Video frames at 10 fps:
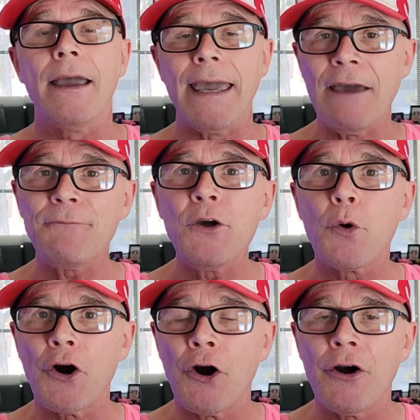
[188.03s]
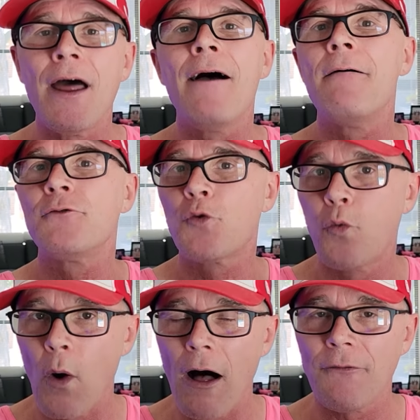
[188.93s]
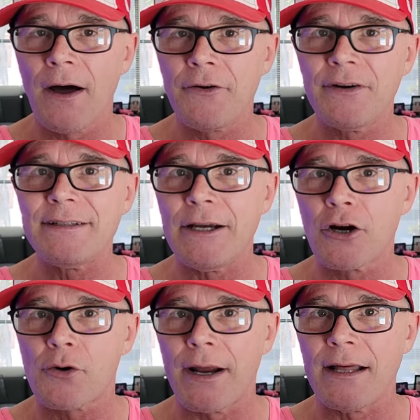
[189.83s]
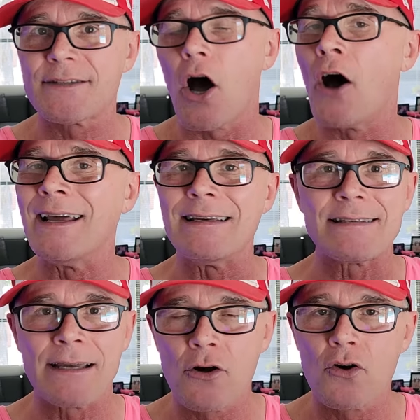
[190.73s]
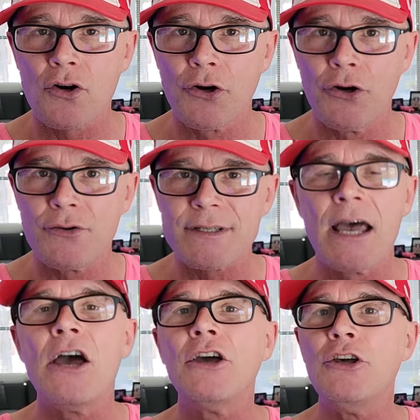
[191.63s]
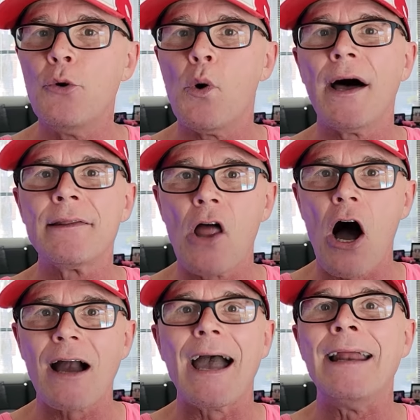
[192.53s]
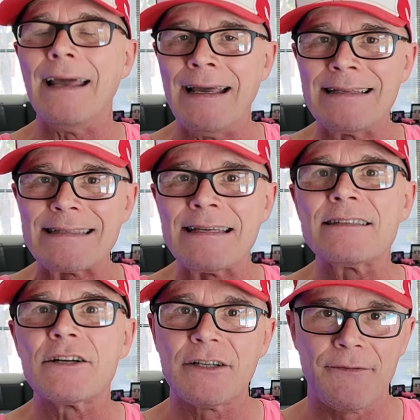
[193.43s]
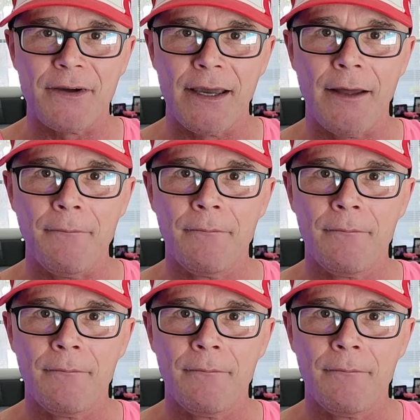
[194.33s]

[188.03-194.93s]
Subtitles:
If you earn 1,200 tier credits on a single cruise, you will unlock an instant certificate.